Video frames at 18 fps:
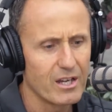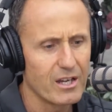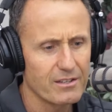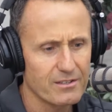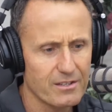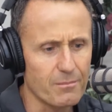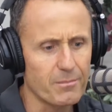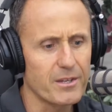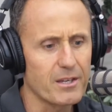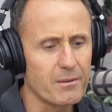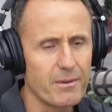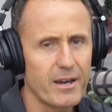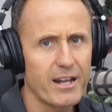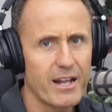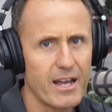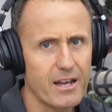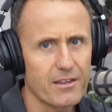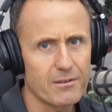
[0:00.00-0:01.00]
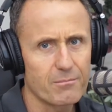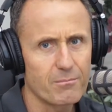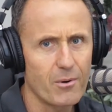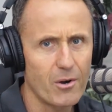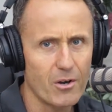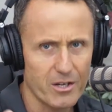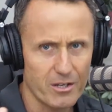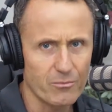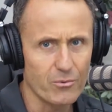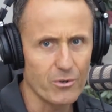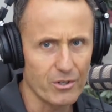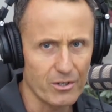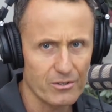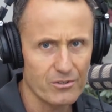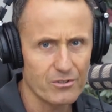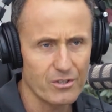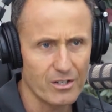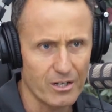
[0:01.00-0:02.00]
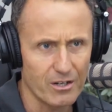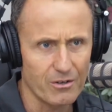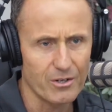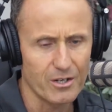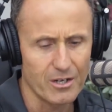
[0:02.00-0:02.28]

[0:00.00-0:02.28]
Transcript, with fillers: something about how the body works, you know.